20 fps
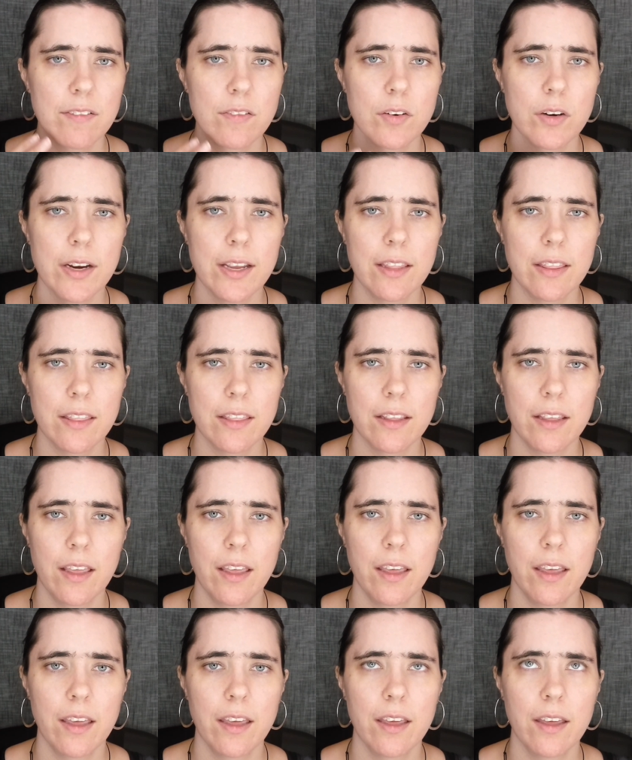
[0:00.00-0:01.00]

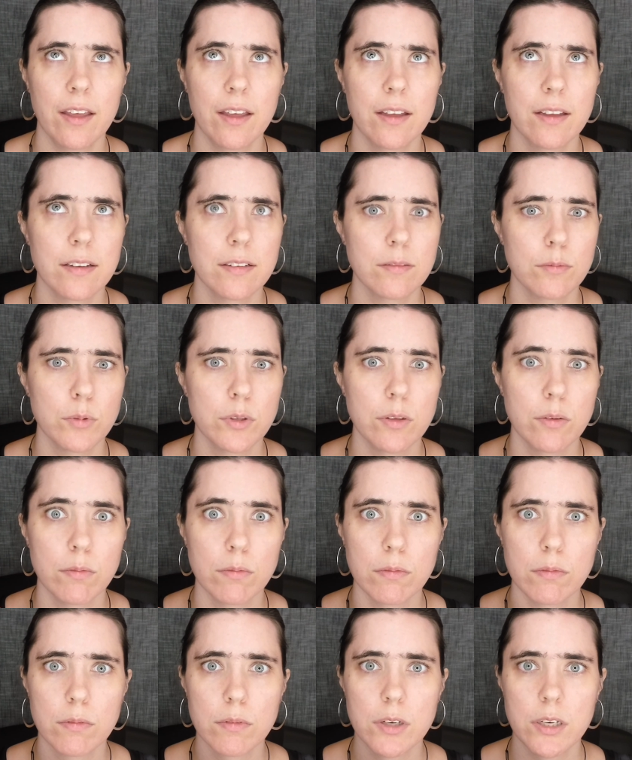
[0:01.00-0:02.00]
Everything
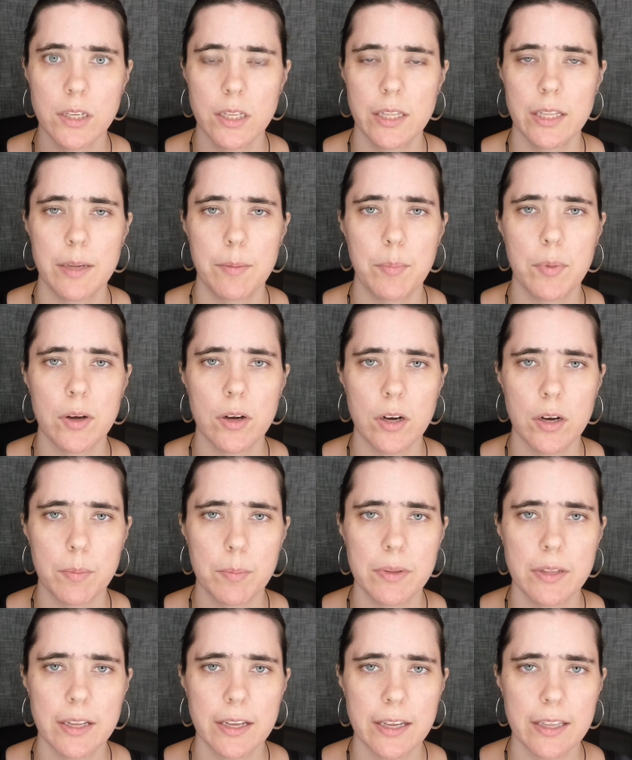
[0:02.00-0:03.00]
will really
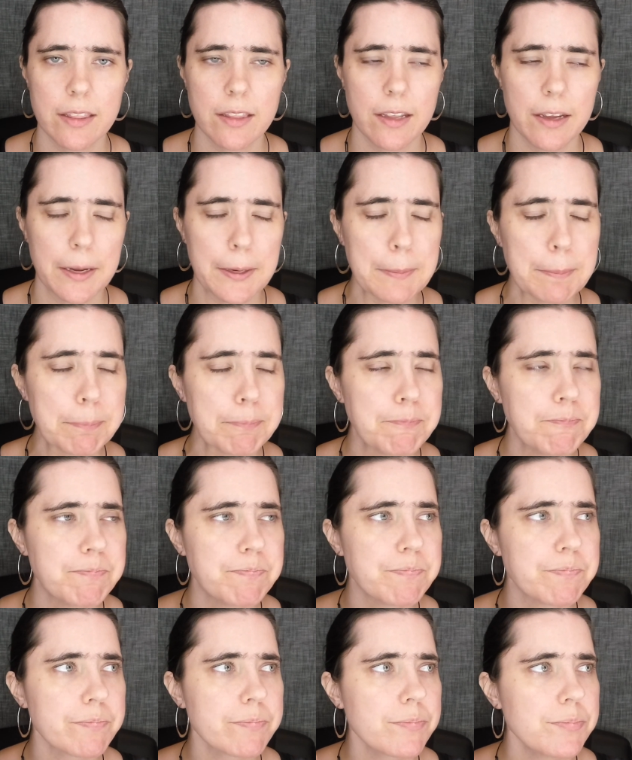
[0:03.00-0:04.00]
pop like that.
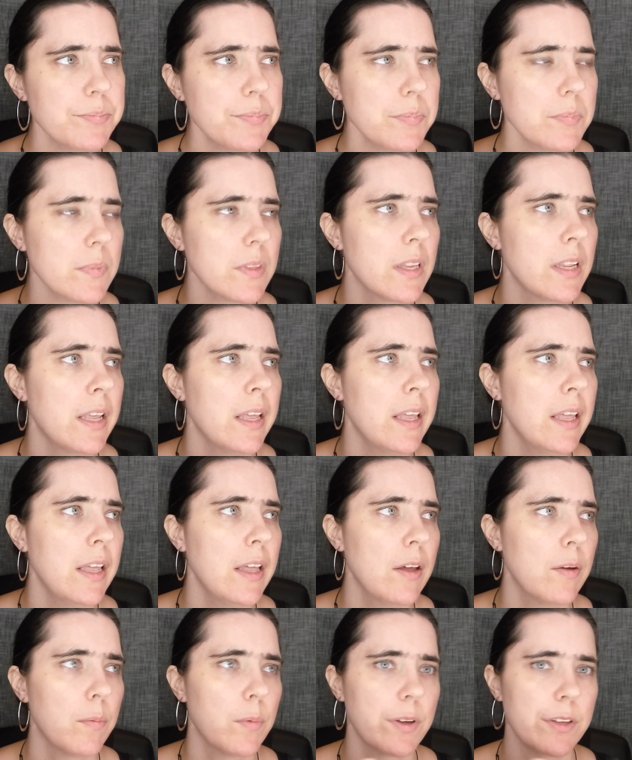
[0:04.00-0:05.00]

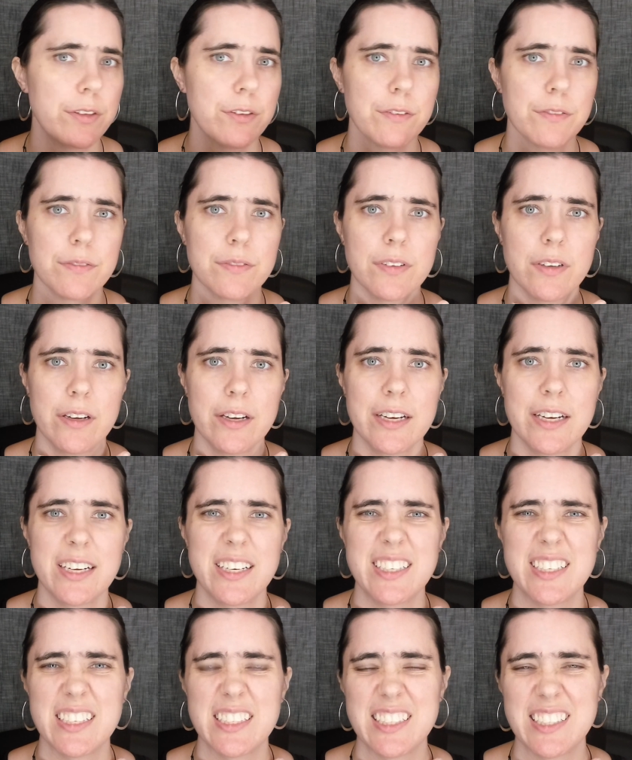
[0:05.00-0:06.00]
What you'll
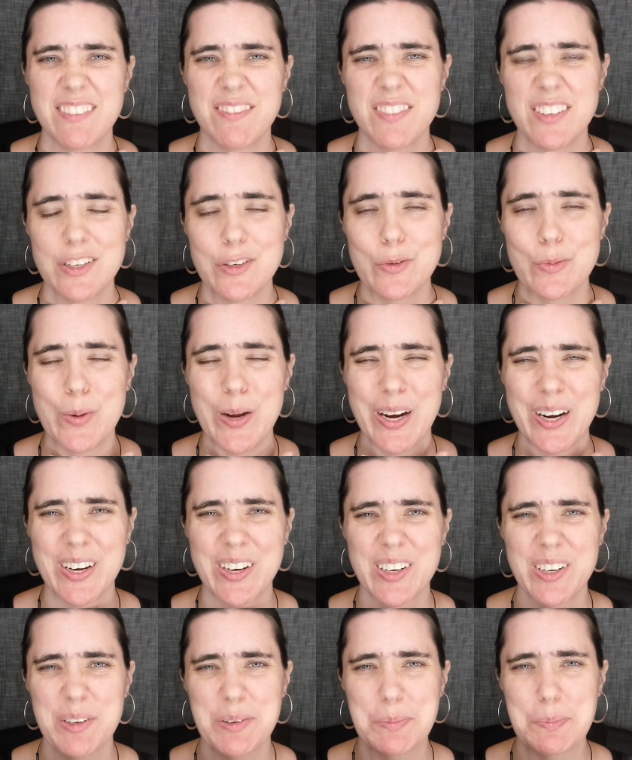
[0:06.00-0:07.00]
find is if you
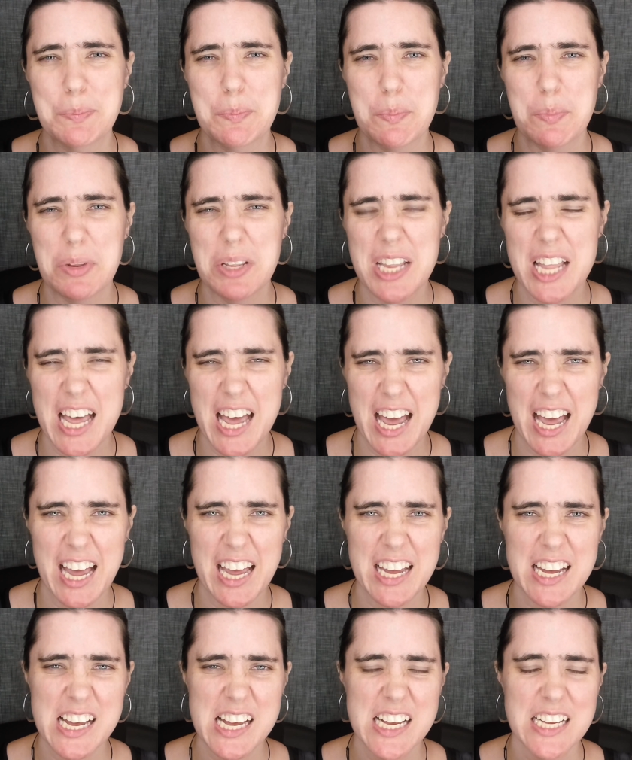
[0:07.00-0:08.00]
wear
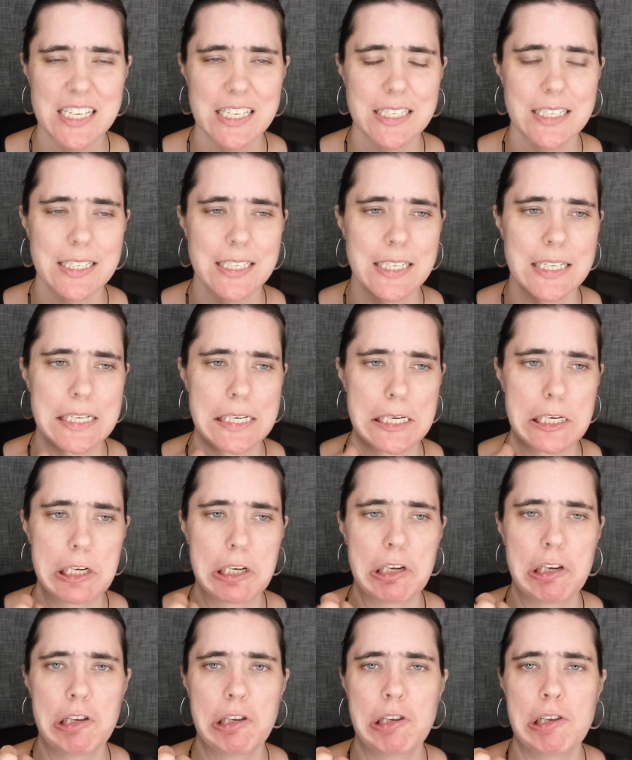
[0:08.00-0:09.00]
blacks
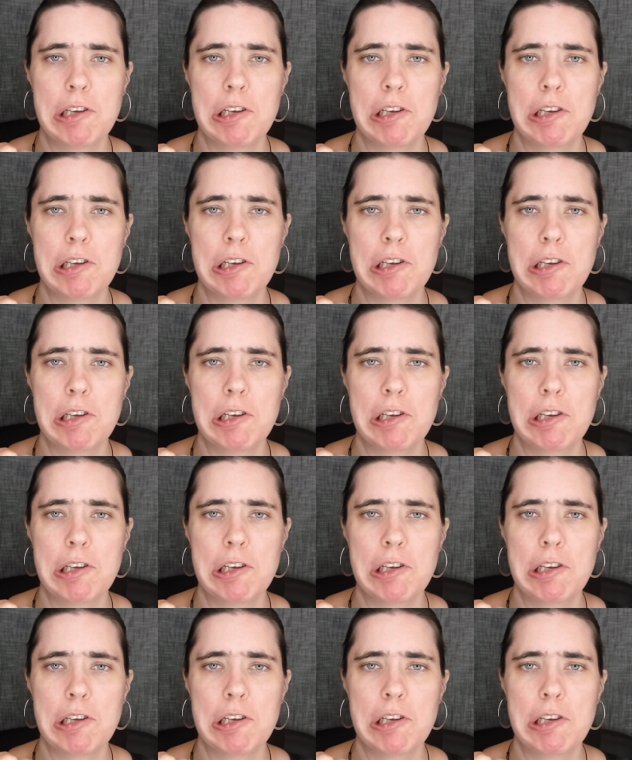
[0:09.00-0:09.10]
and